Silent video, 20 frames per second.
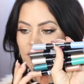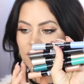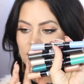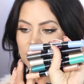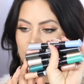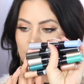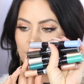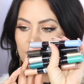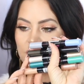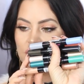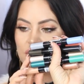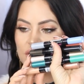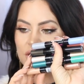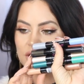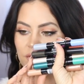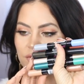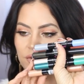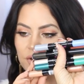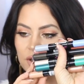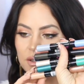There's a bunch of
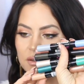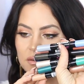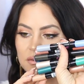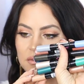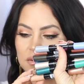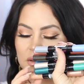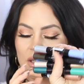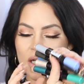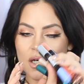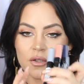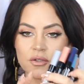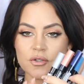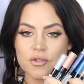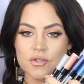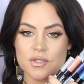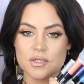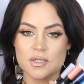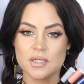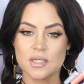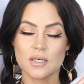different
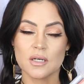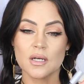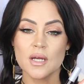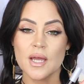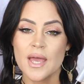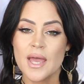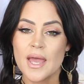colors in here.